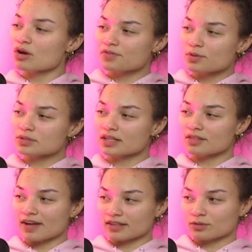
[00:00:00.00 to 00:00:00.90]
know if it was like
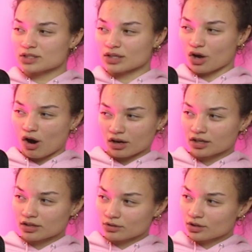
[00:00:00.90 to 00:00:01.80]
the fact that it was in a
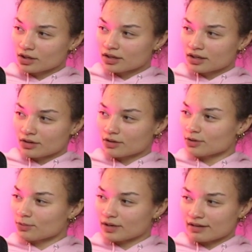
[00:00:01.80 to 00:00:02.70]
heart
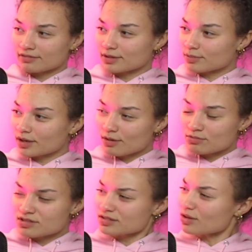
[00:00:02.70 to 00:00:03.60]
or whatever, but it
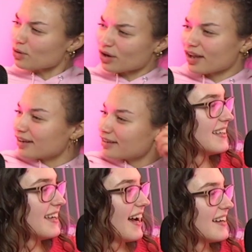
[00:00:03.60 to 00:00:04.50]
was so good.
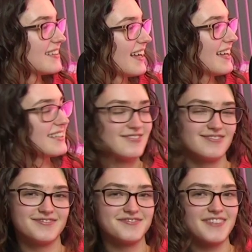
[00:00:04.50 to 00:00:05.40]
Yeah, I
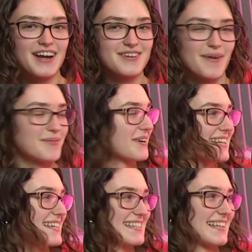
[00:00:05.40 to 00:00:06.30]
don't remember what it
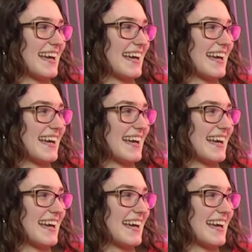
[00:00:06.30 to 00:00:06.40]
tasted